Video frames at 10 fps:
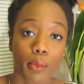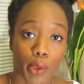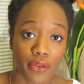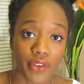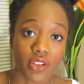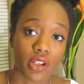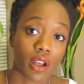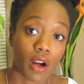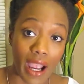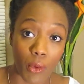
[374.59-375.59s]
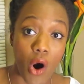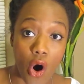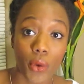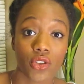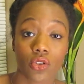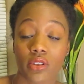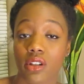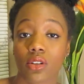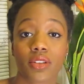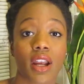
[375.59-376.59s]
Perfect gel. I will always use
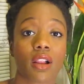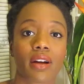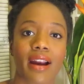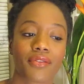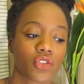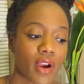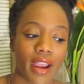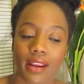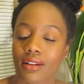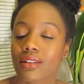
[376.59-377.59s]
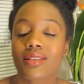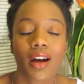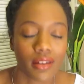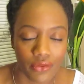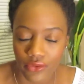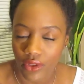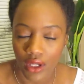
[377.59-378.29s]
Eco Styler. I've tried a ton of